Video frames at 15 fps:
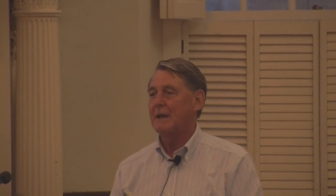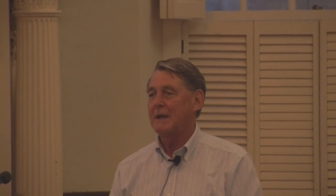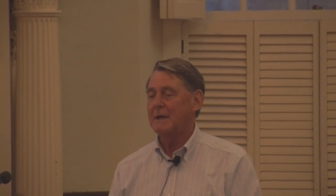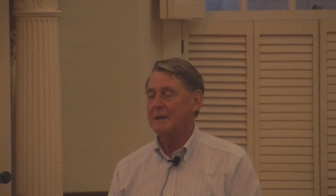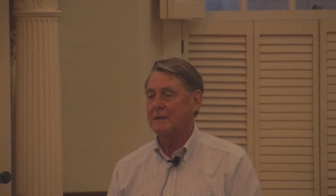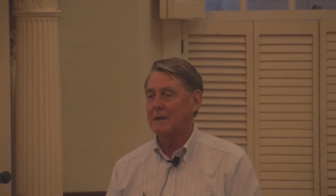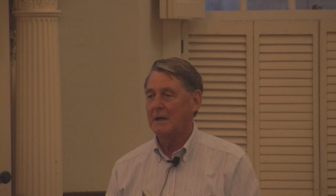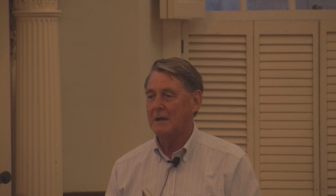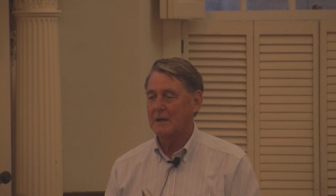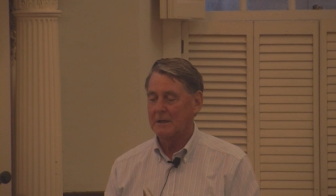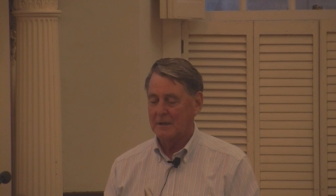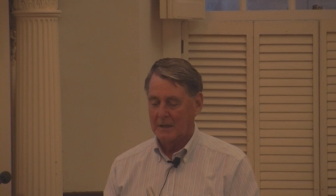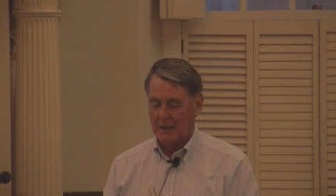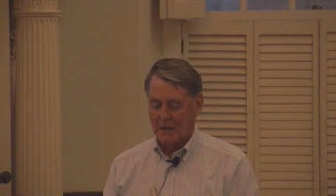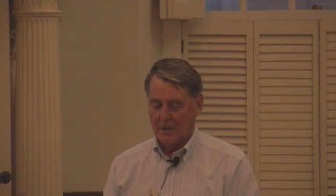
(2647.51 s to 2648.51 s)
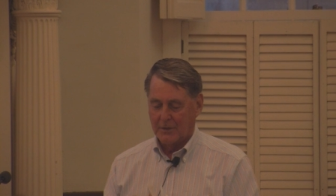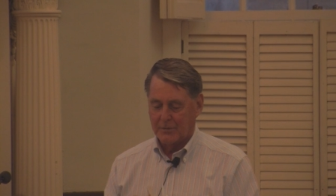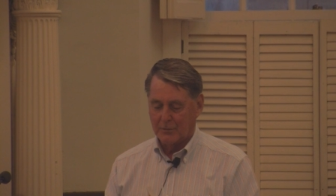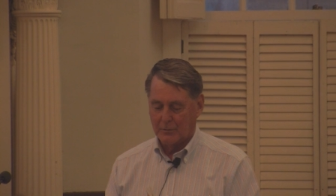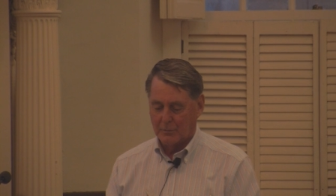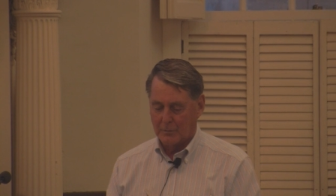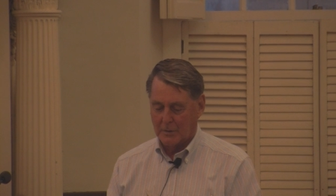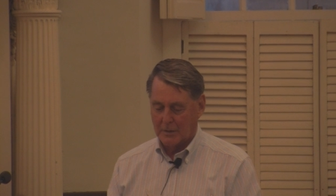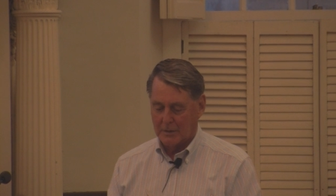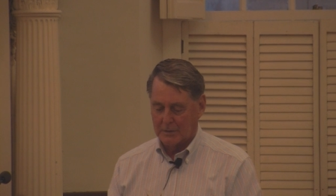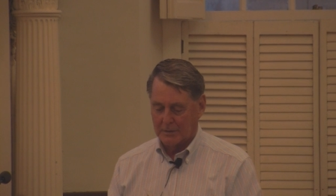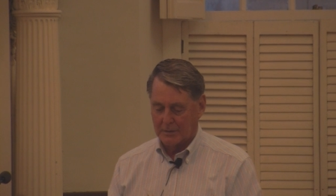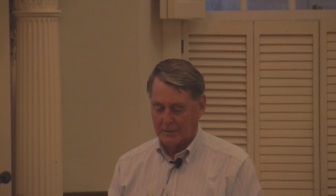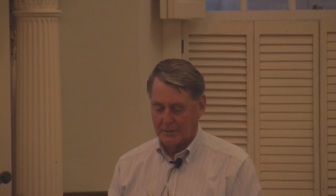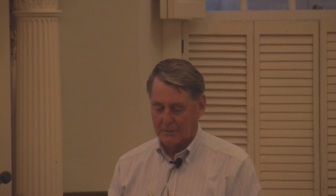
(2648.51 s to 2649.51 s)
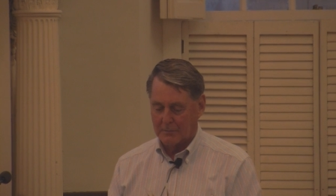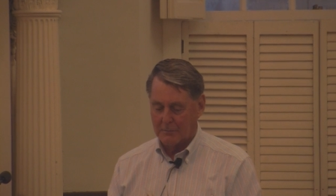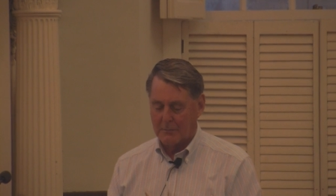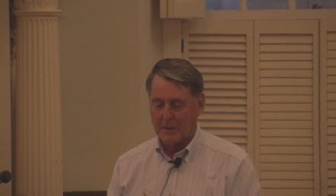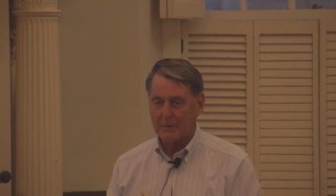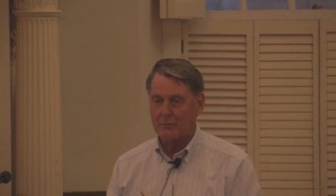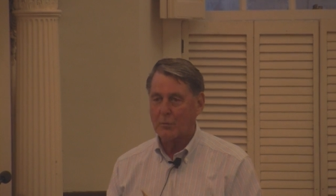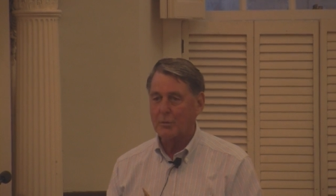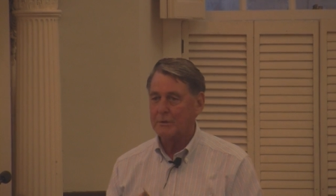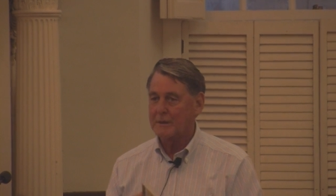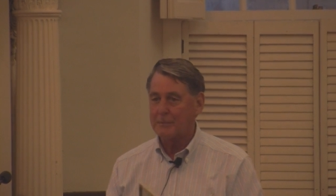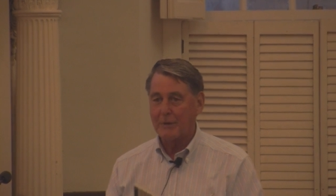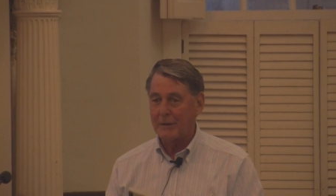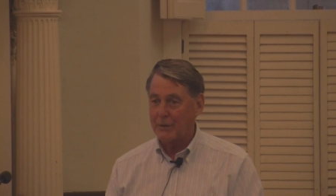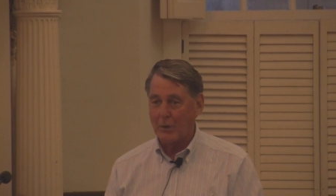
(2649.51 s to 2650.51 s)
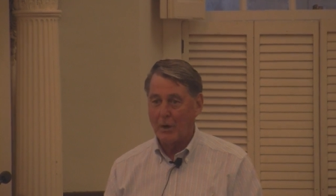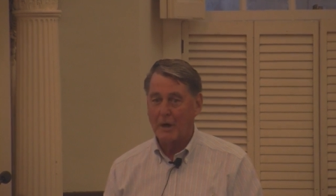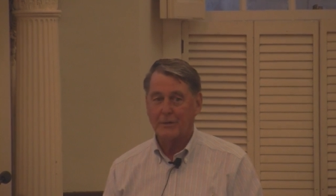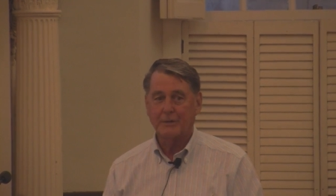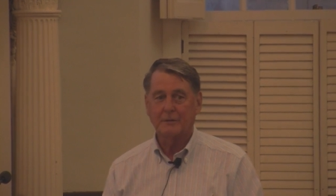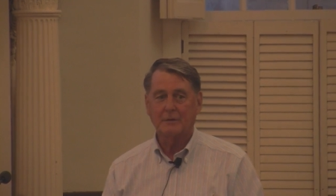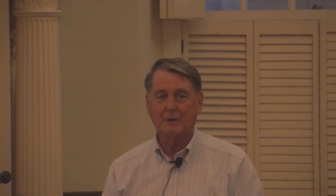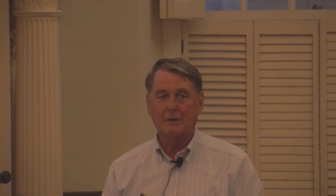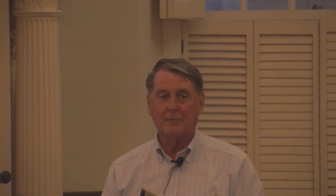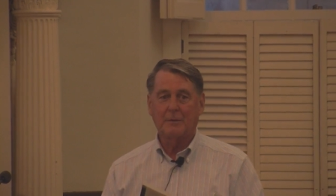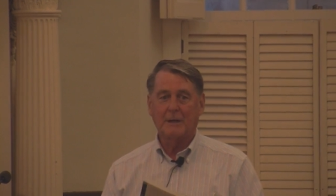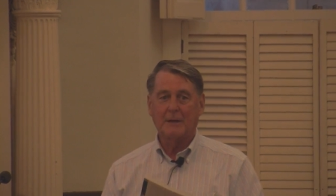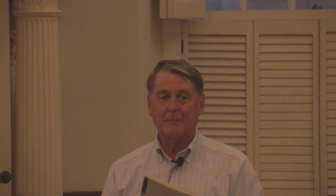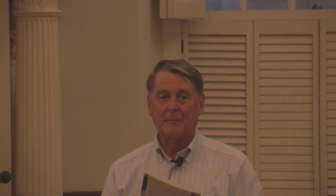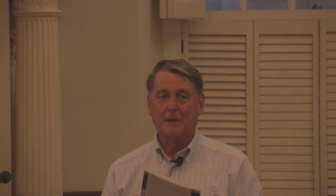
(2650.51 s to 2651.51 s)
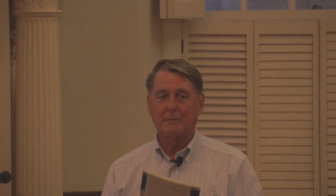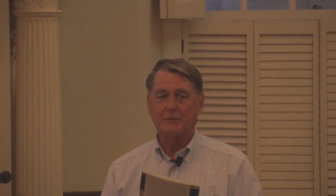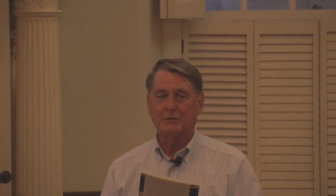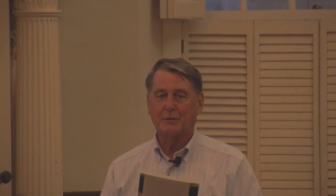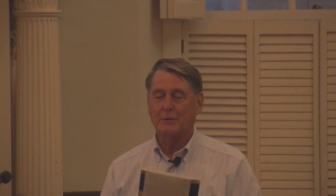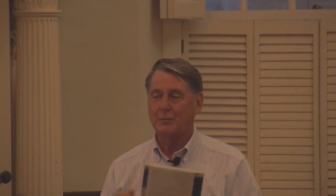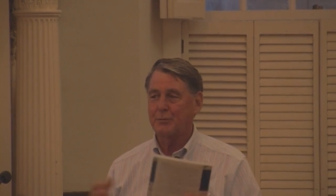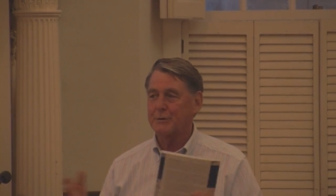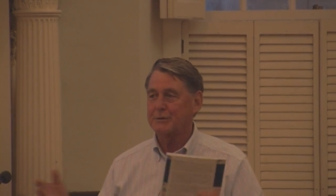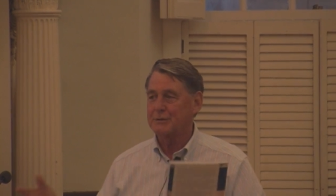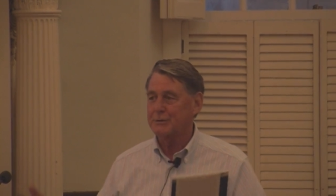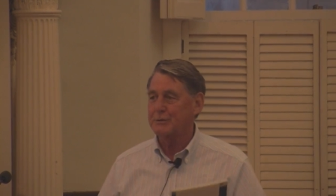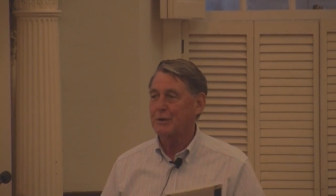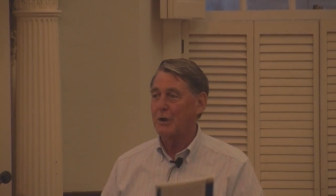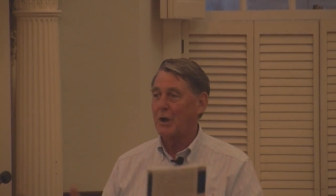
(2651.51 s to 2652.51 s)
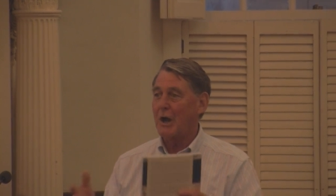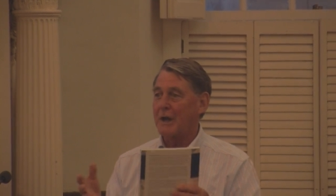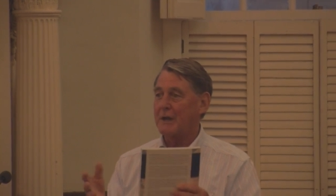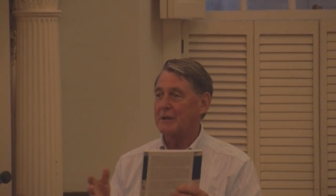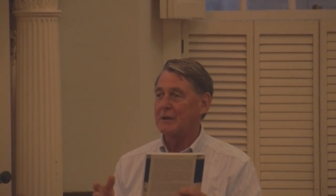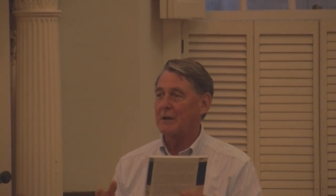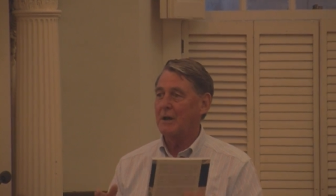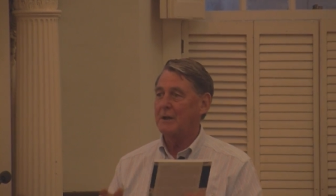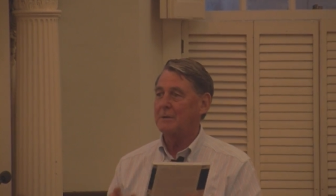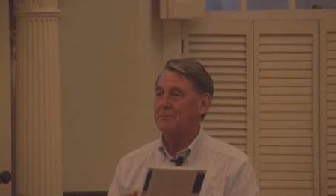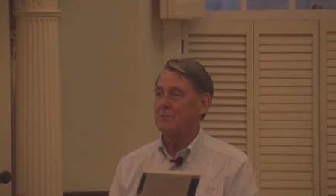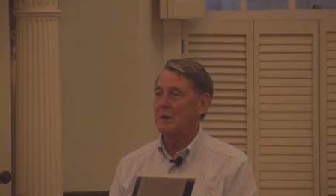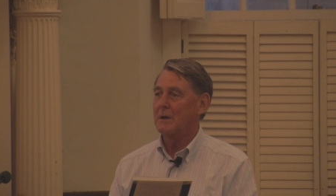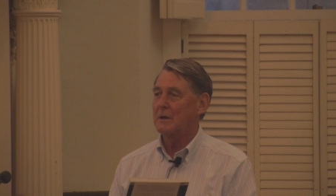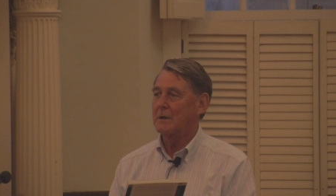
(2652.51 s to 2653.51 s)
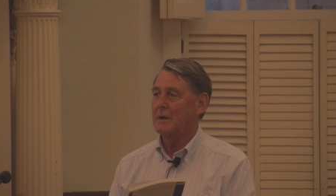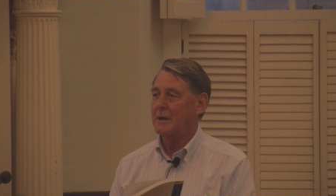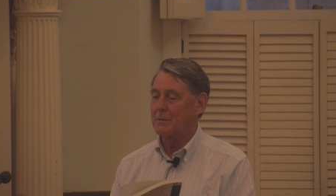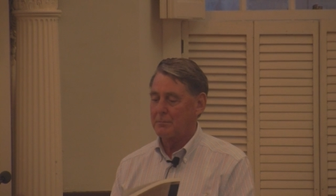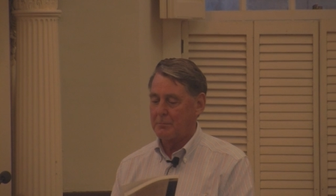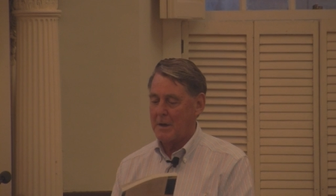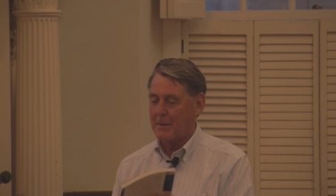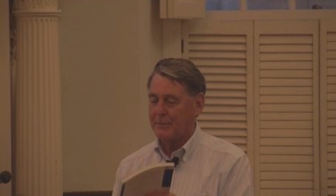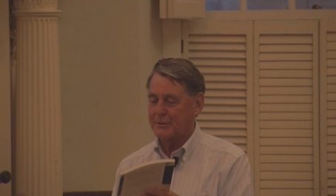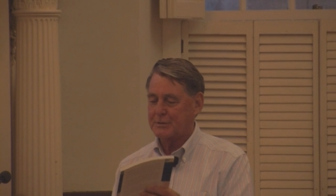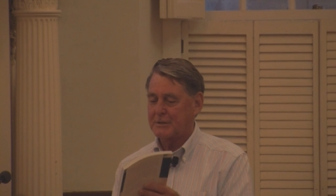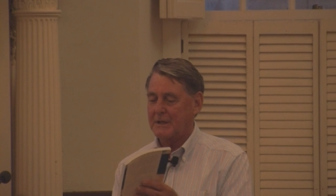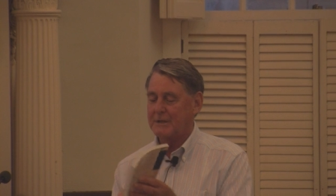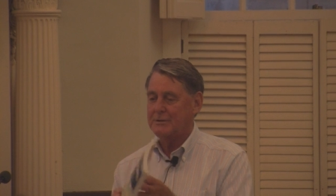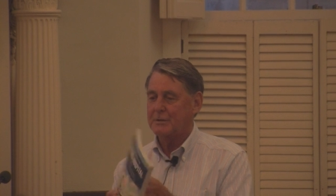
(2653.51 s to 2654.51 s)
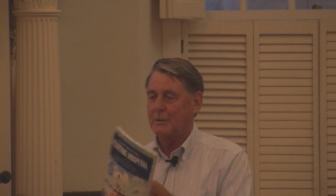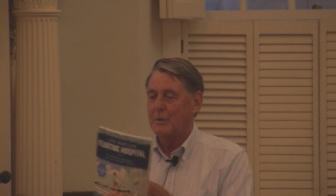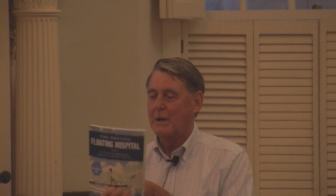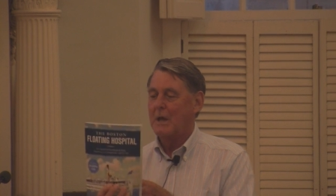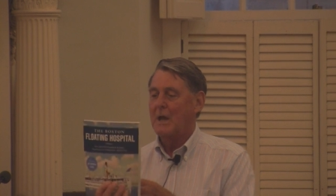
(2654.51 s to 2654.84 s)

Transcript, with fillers: And uh, so uh, uh my role, I'm not the author, uh, but I'm, I'm, sort of the person that sort of got it got it uh, got it published. And so